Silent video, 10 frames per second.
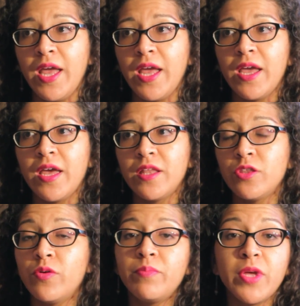
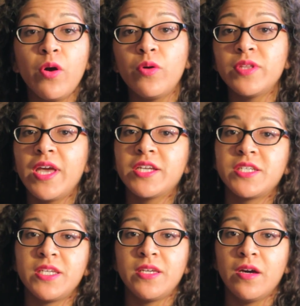and lo and behold, they
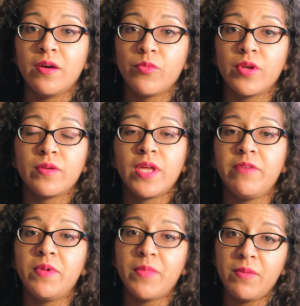actually um,
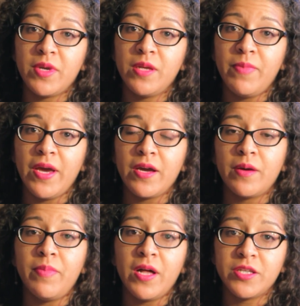gave me my money back,
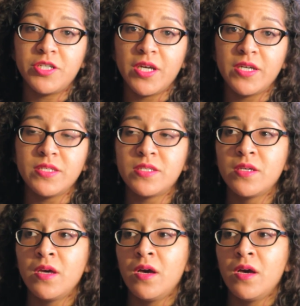apologized.